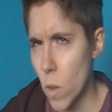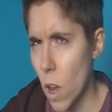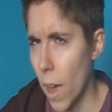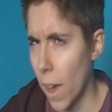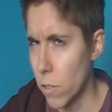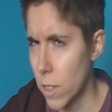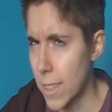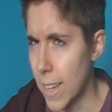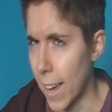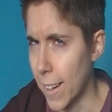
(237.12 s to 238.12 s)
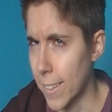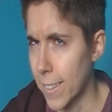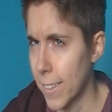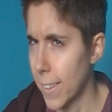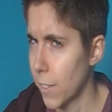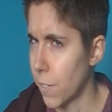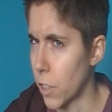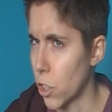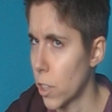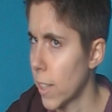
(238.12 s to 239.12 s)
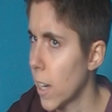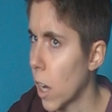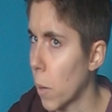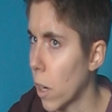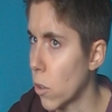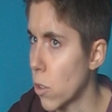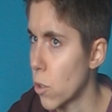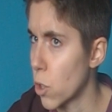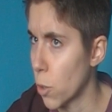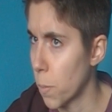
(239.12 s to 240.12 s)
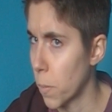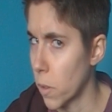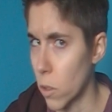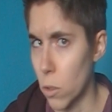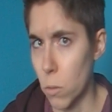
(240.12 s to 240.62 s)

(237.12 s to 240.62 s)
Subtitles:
I haven't technically officially come out on YouTube, so